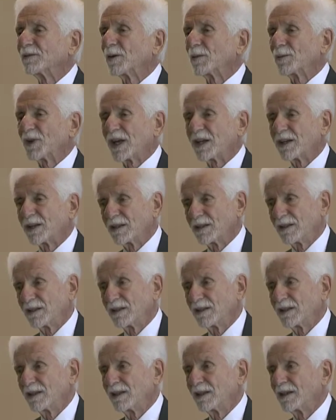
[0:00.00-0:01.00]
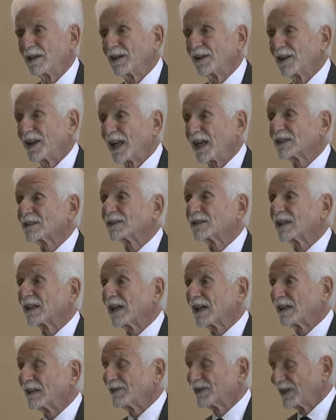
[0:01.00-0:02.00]
of a penny. That's the
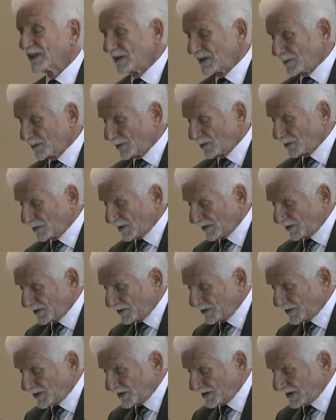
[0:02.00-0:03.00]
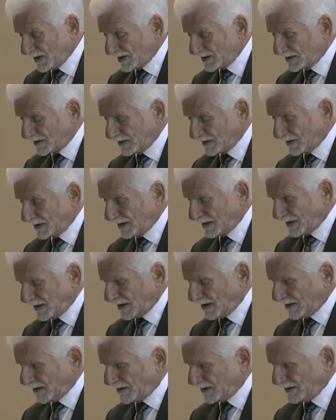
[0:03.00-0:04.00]
kind of thing that will revolutionize uh,
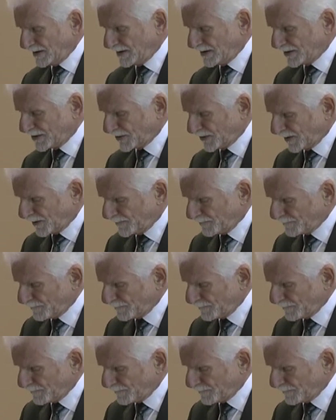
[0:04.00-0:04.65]
our industry.